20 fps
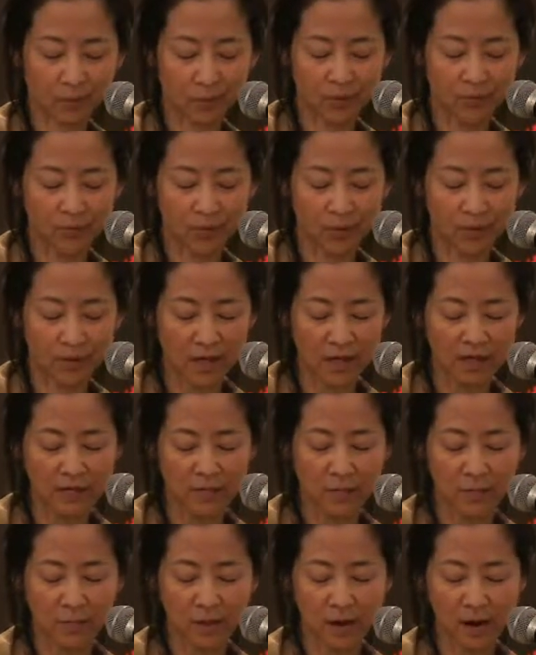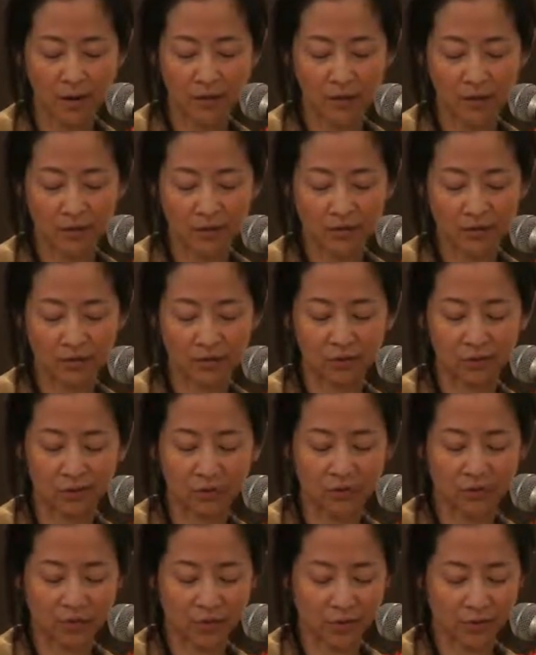before even bothering to
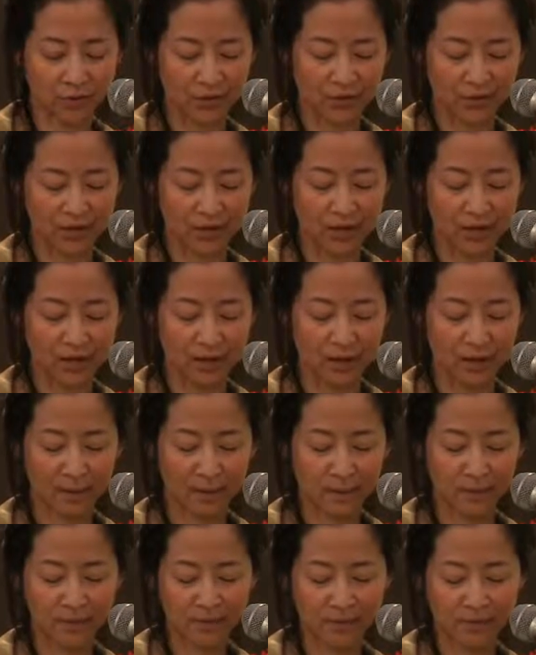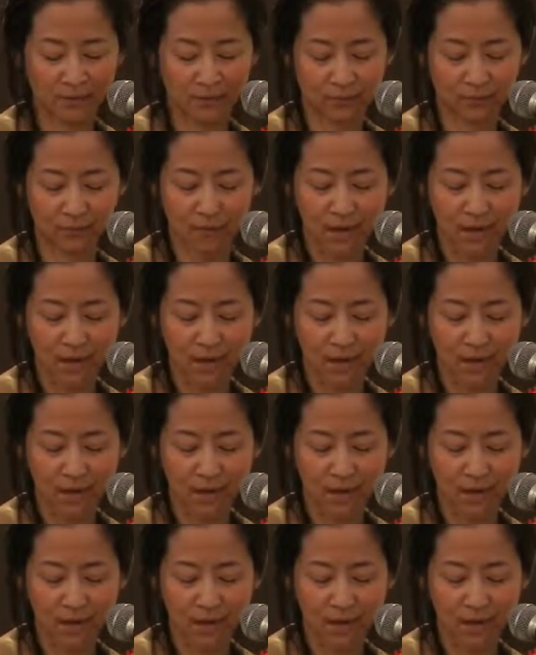learn each other's names,